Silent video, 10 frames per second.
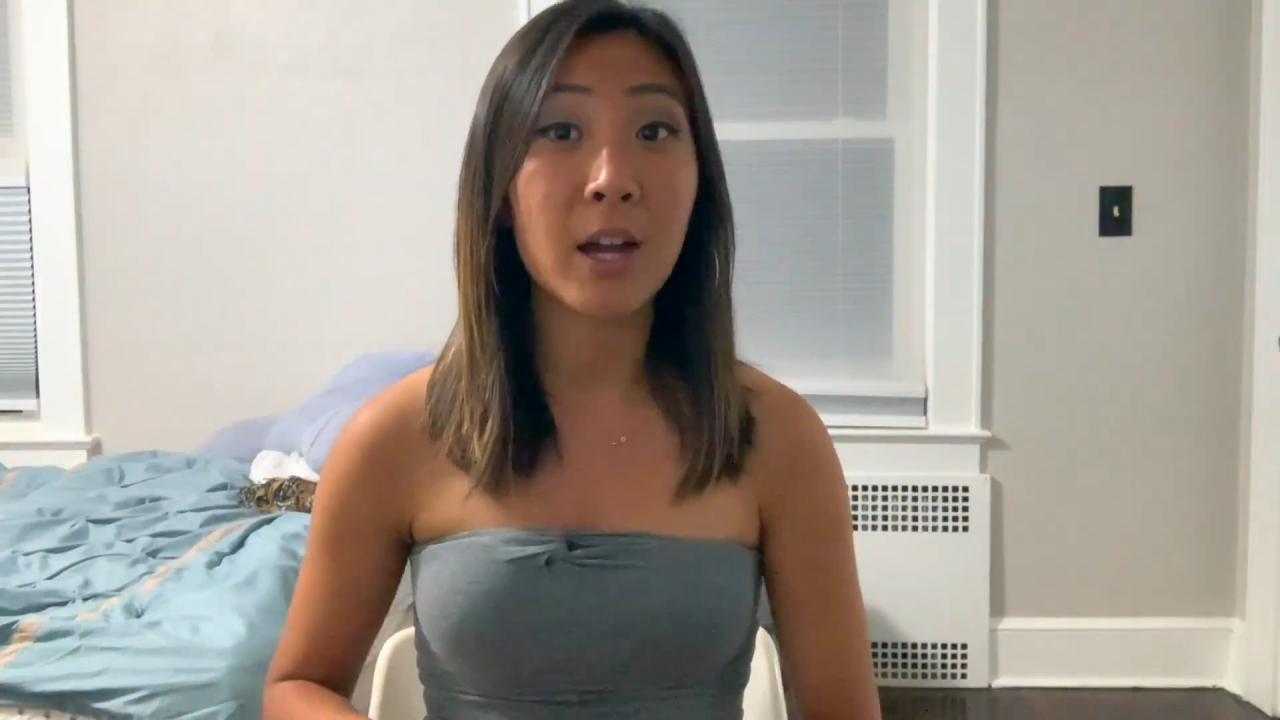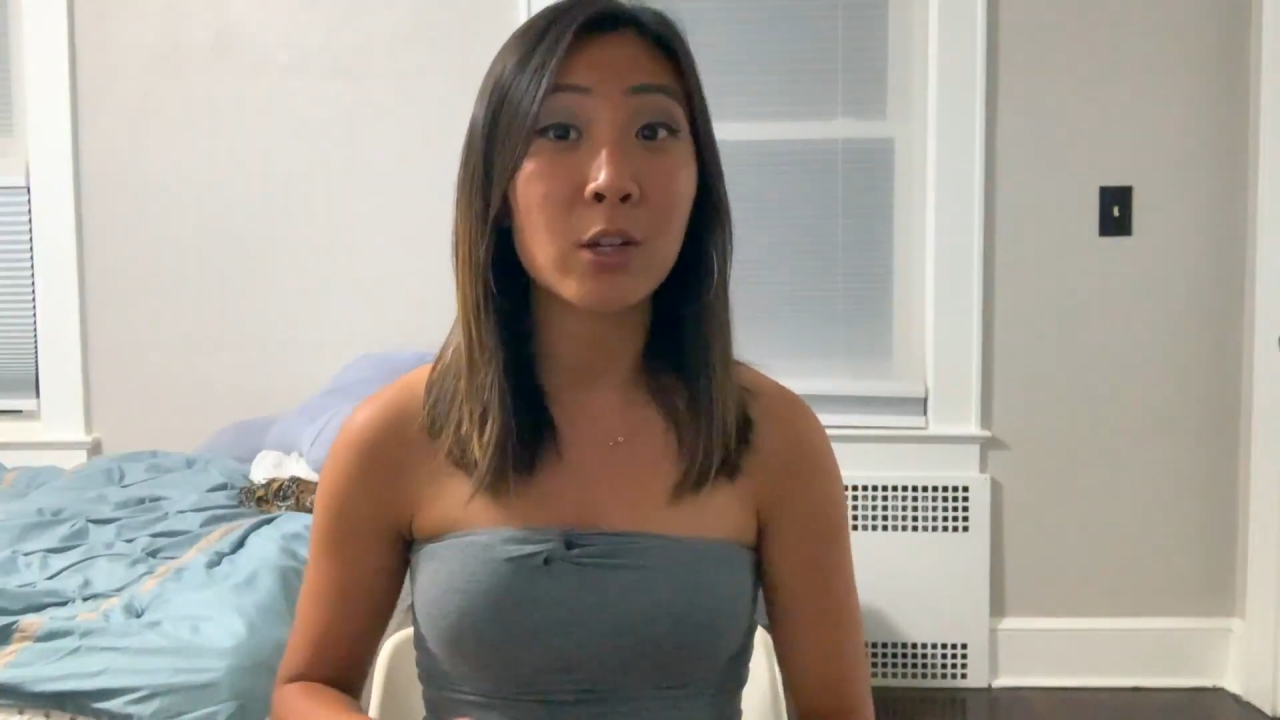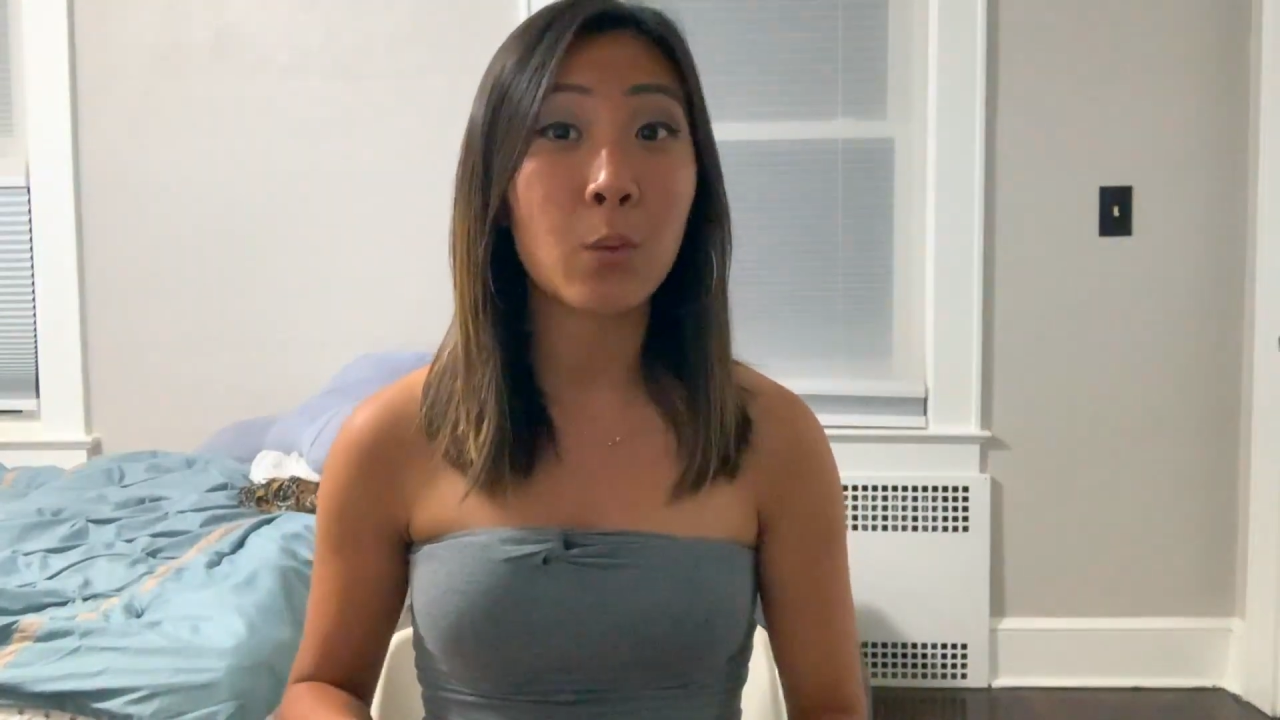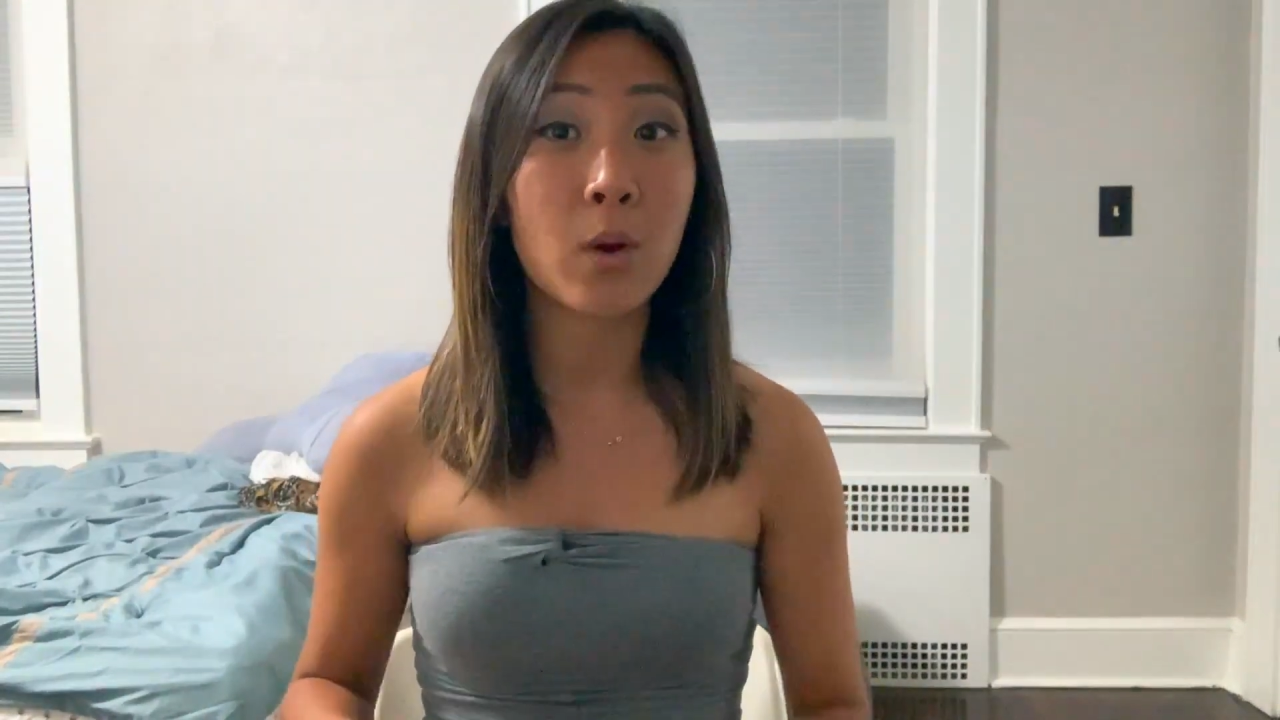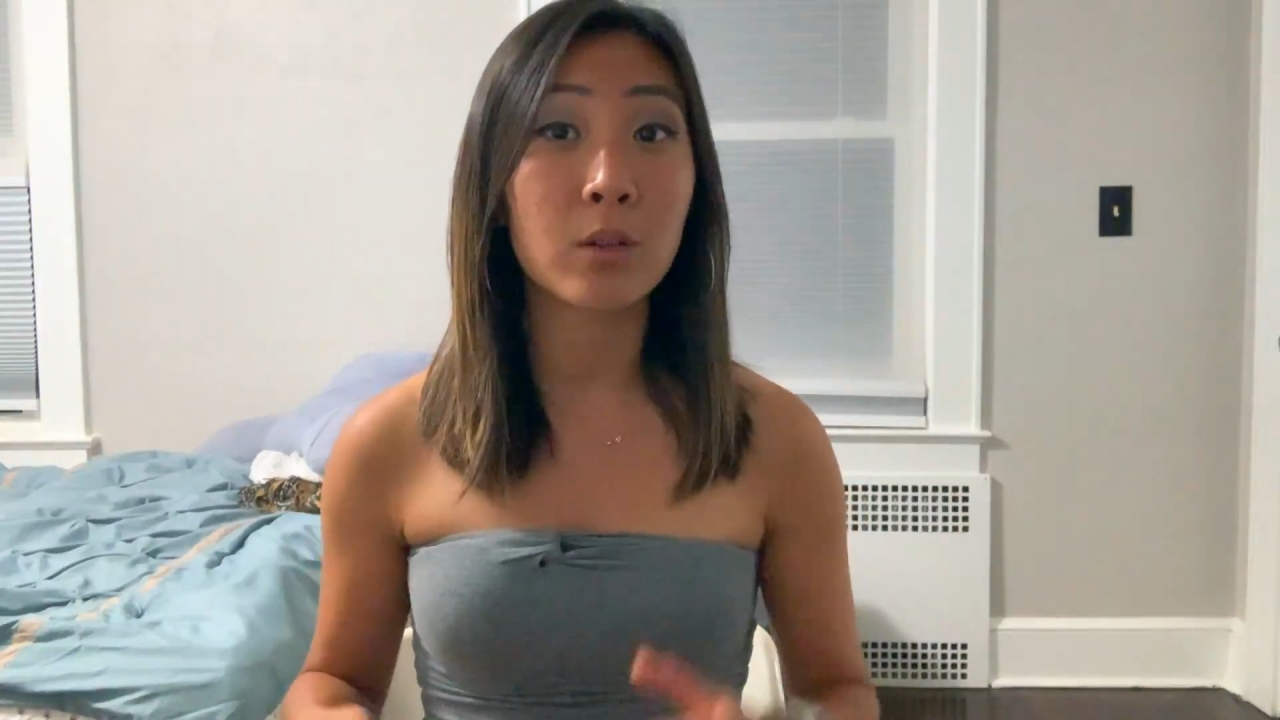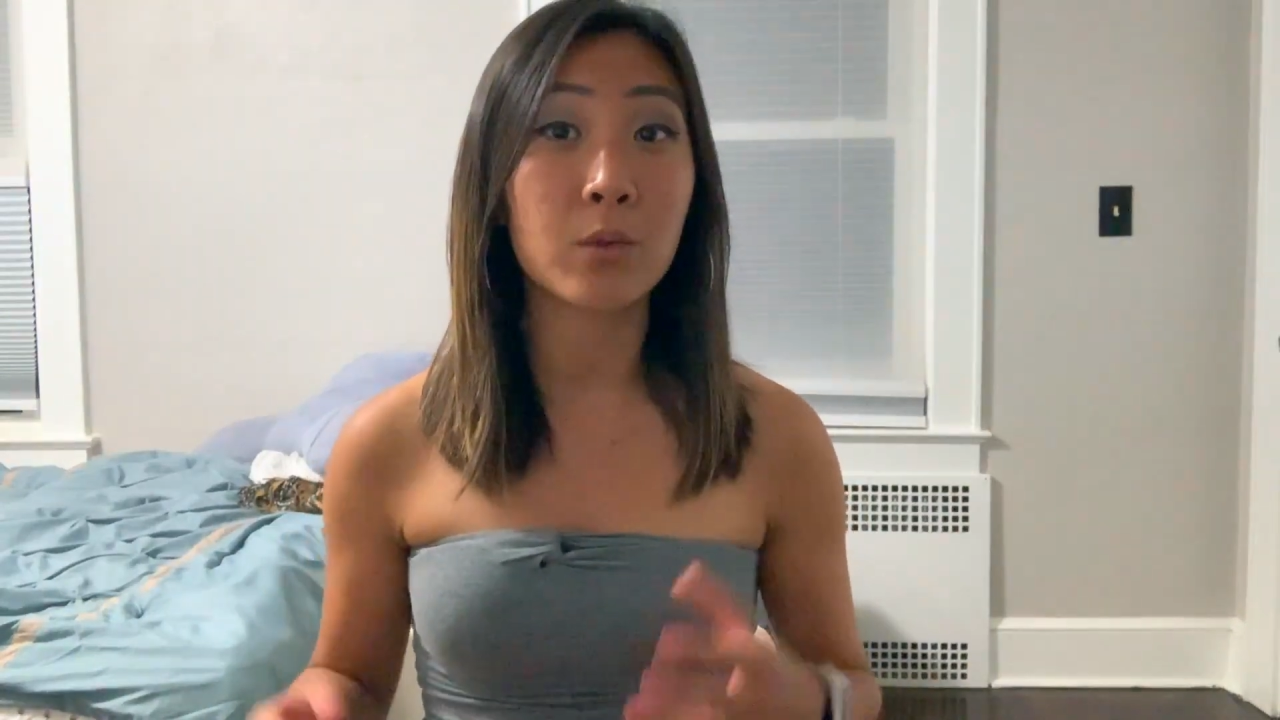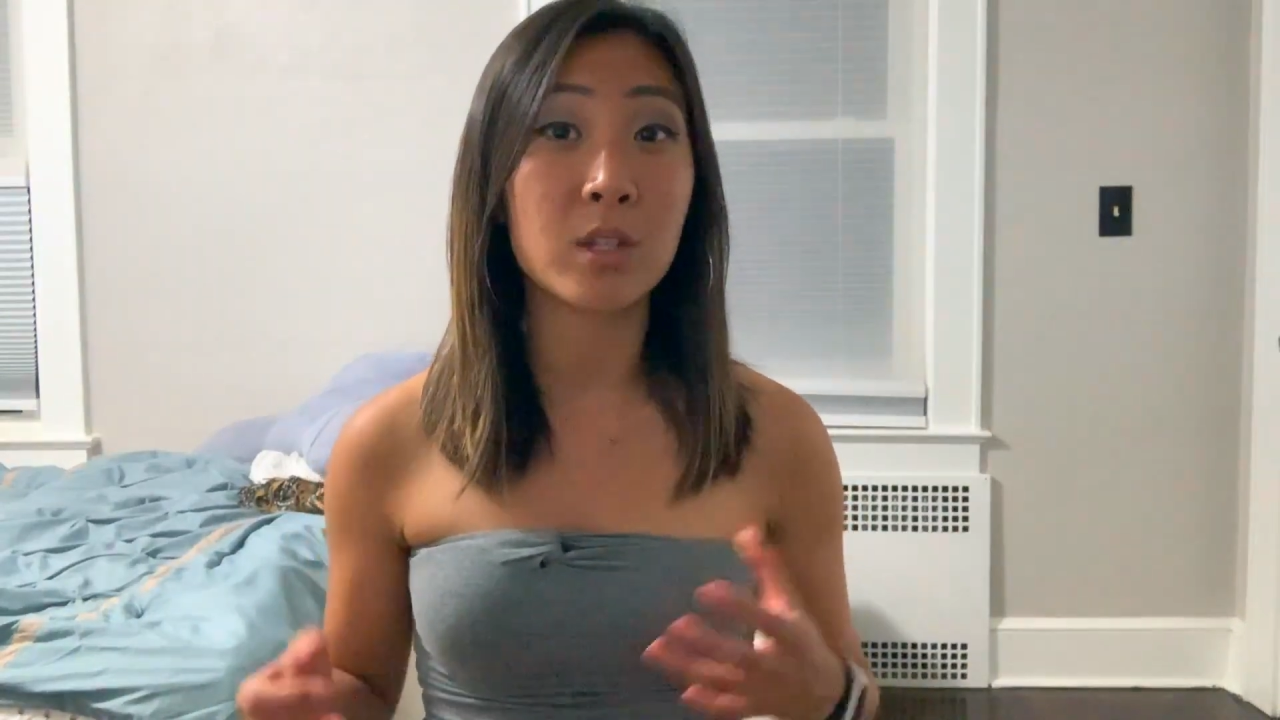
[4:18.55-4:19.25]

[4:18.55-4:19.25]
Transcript: I don't want to